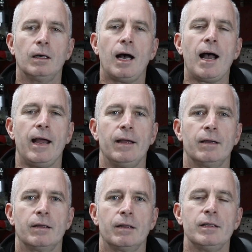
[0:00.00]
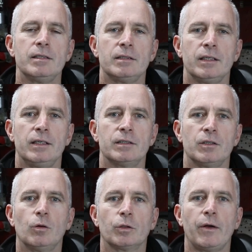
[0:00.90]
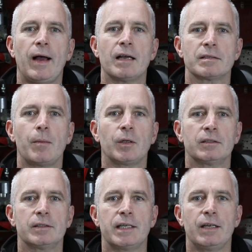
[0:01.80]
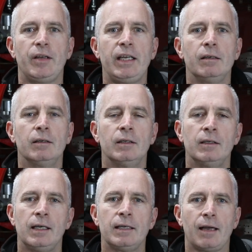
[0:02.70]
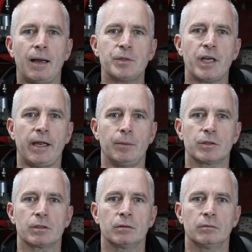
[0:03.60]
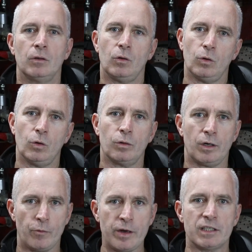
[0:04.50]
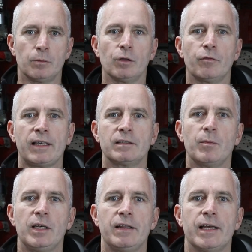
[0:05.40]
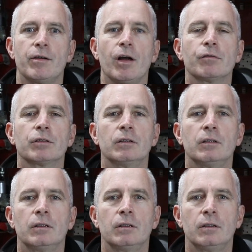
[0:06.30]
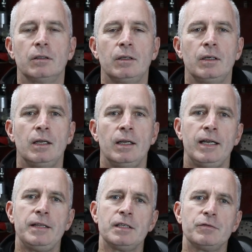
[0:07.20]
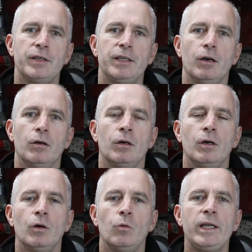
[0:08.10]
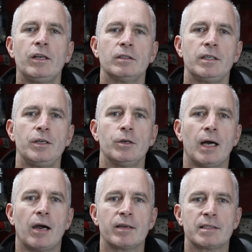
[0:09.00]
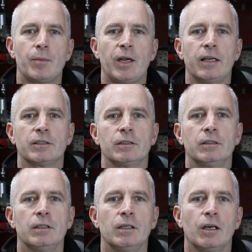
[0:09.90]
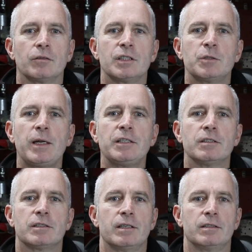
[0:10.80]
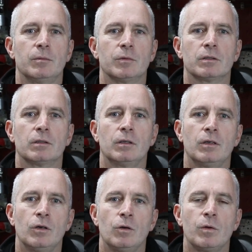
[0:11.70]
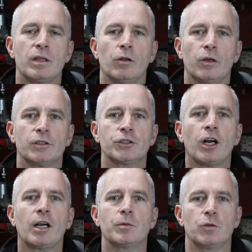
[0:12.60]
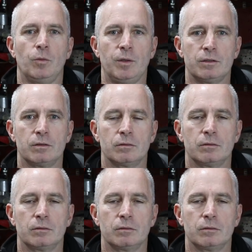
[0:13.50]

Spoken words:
Hi, this is Autohaus Hamilton TV, and I'm James, or a reasonable facsimile thereof. In this video, we continue our examination of suspension systems with a look at shock absorbers.